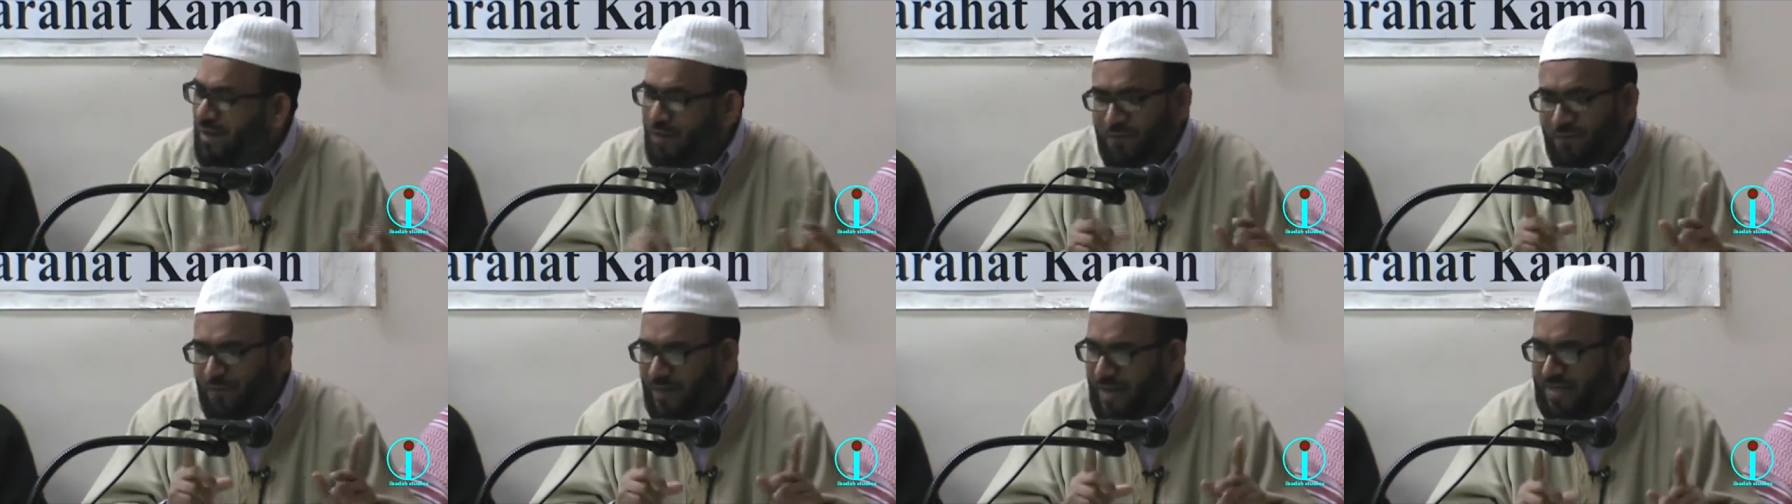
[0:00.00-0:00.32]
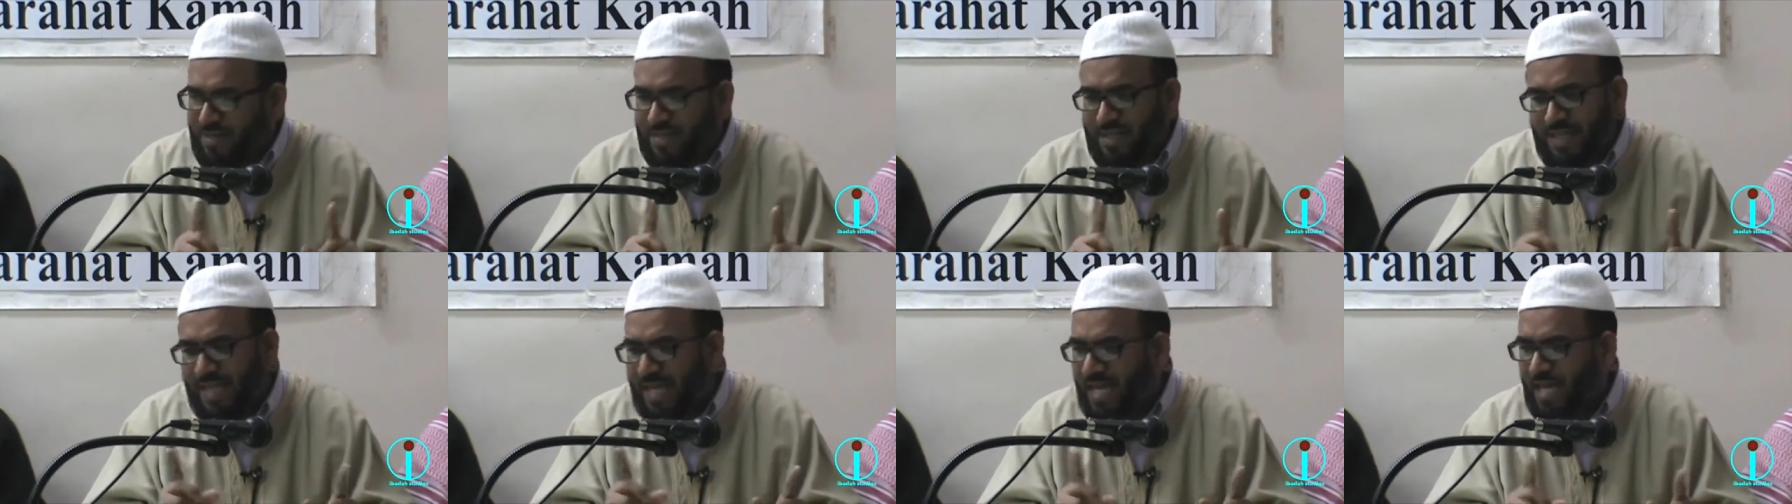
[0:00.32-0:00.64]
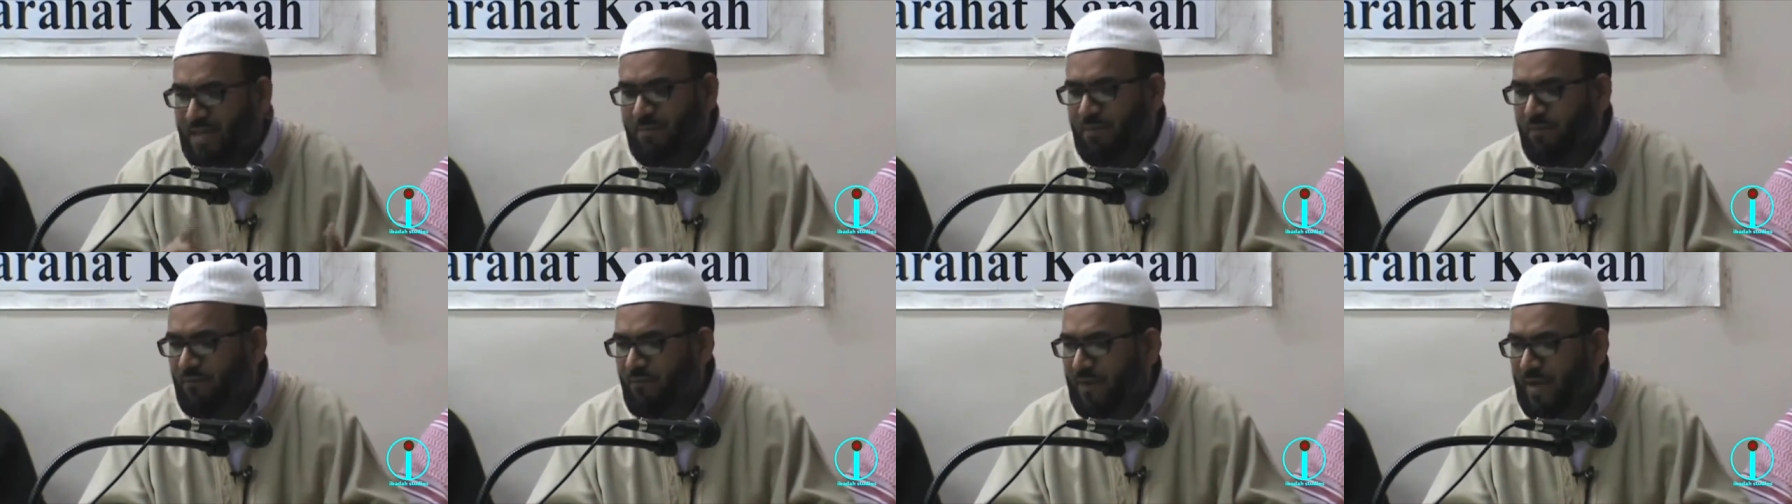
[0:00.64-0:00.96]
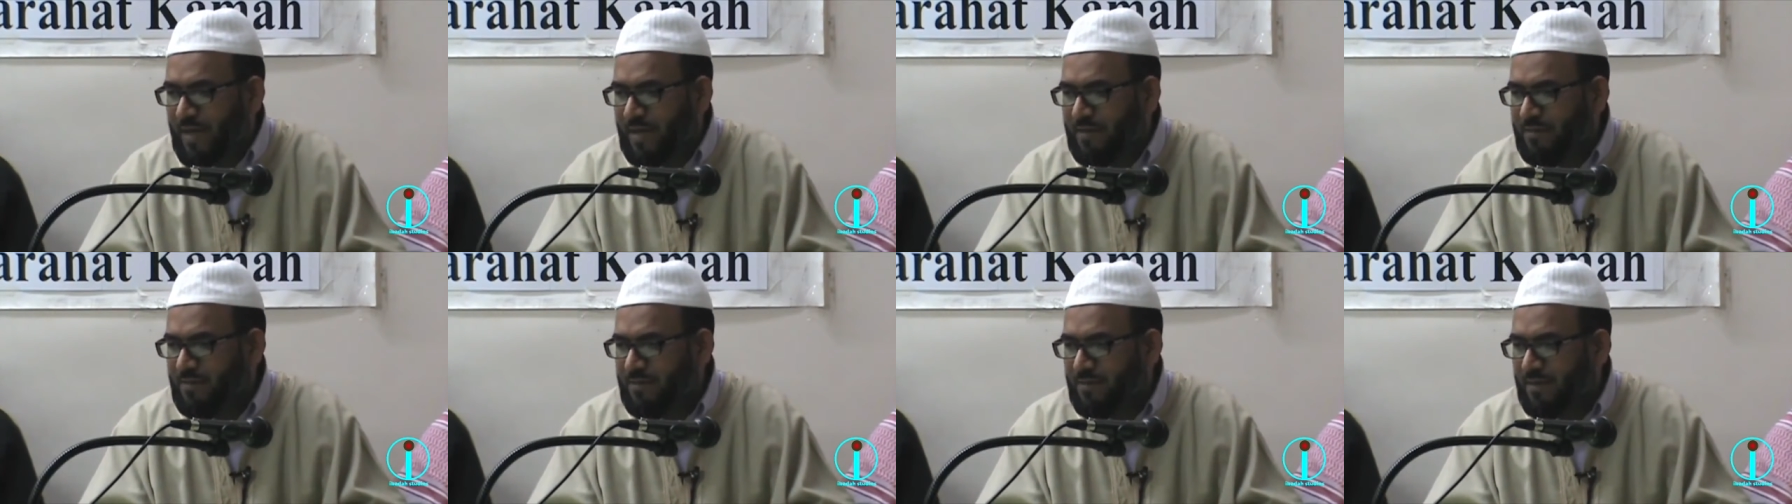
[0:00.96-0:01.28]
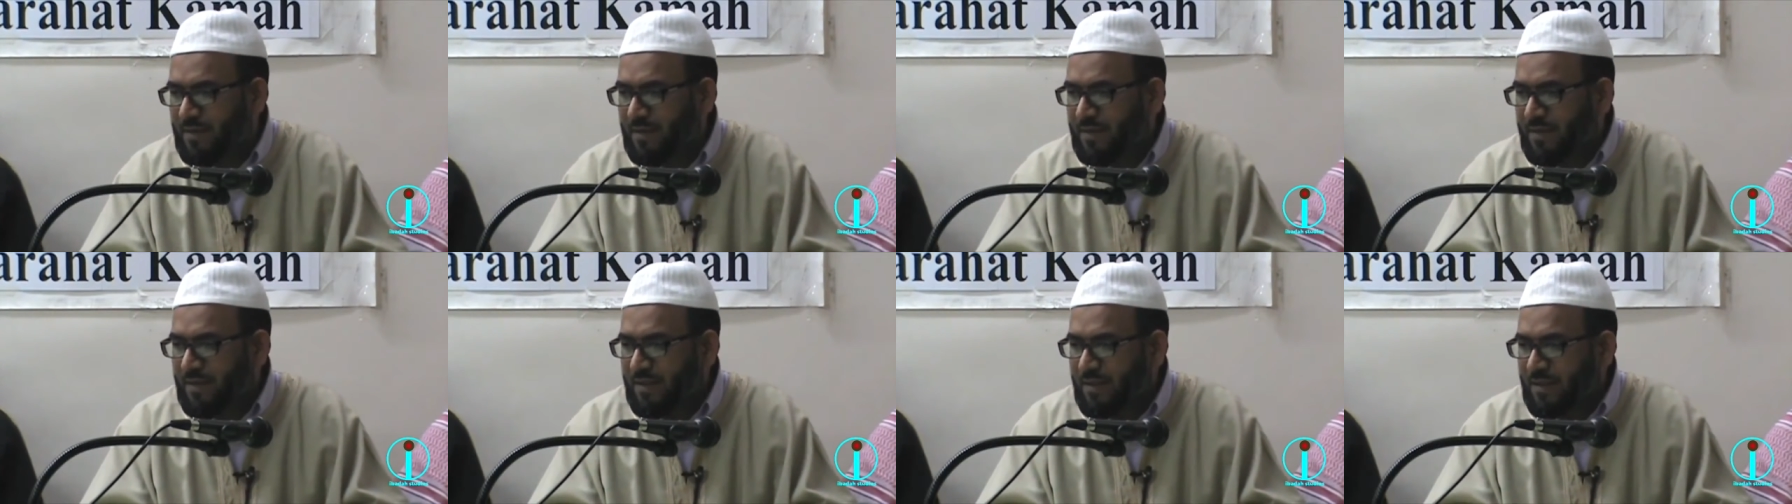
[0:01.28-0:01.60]
not friends. They can be friends.
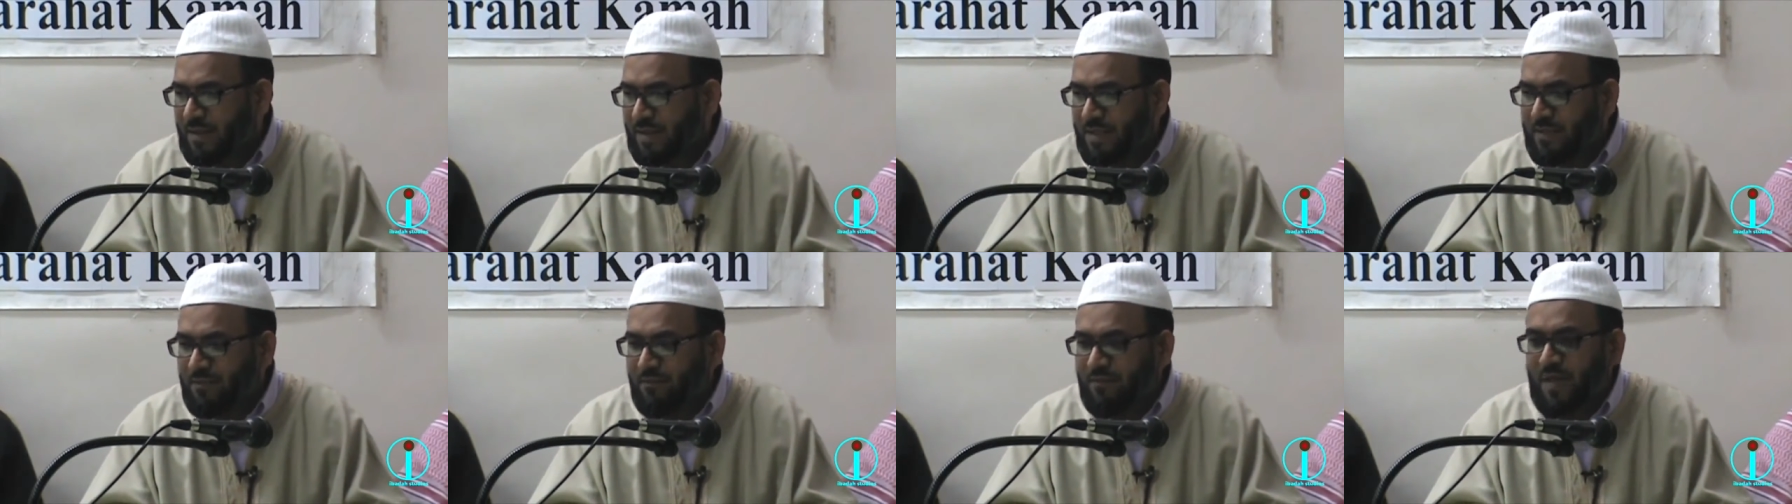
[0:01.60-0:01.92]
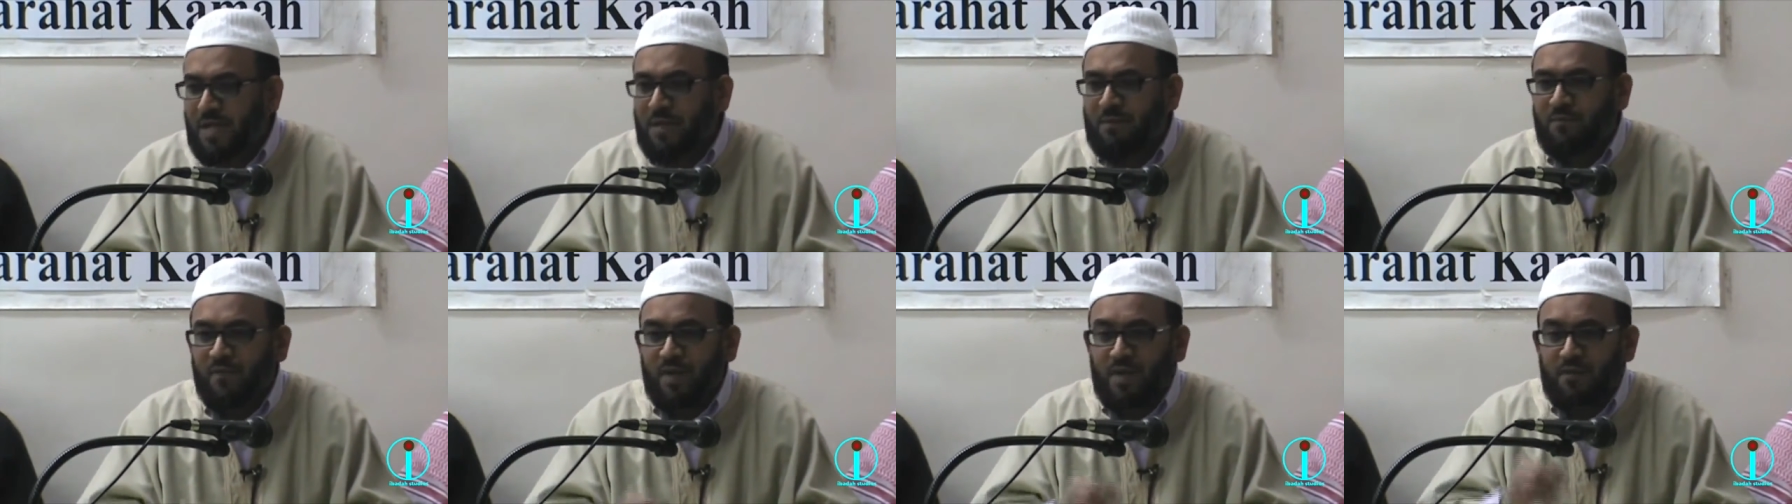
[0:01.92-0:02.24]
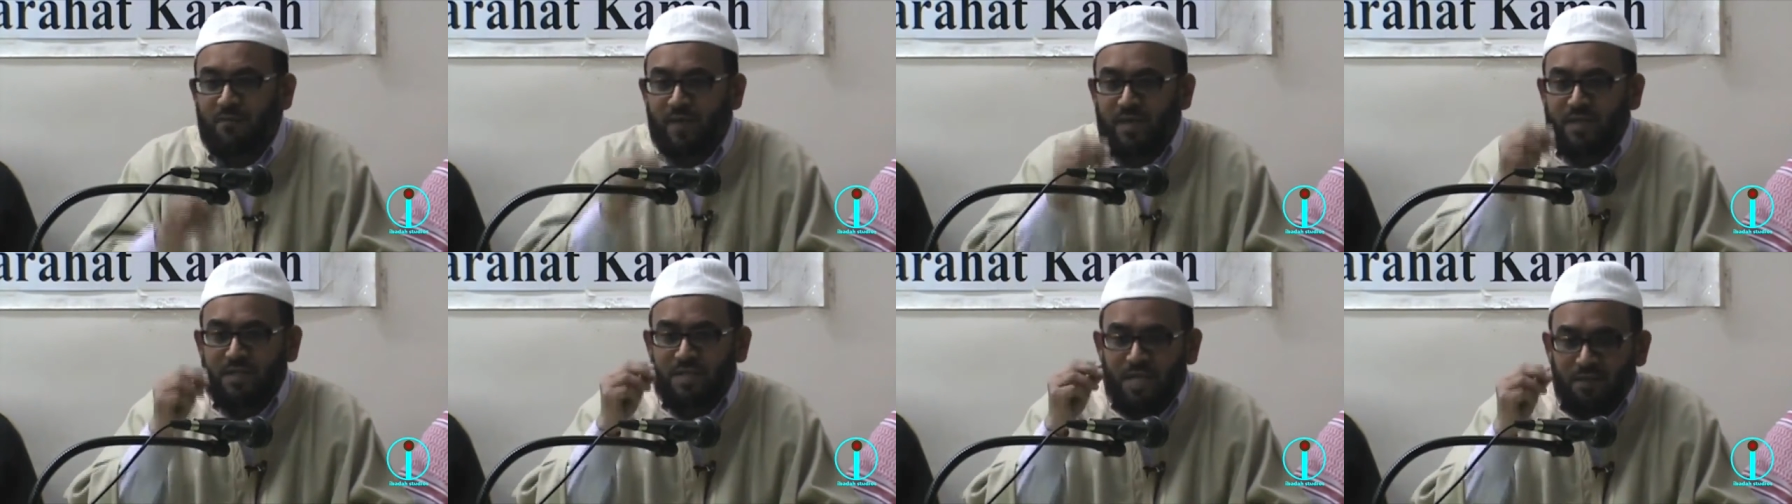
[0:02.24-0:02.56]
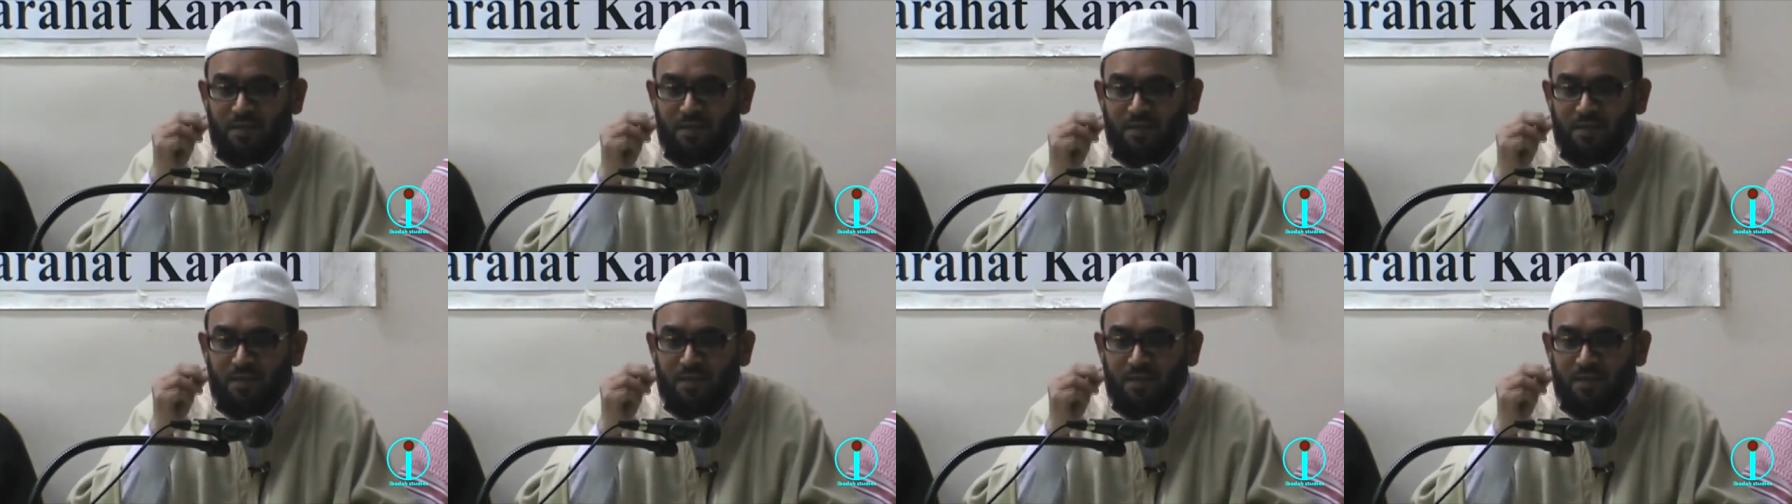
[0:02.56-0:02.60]
By, very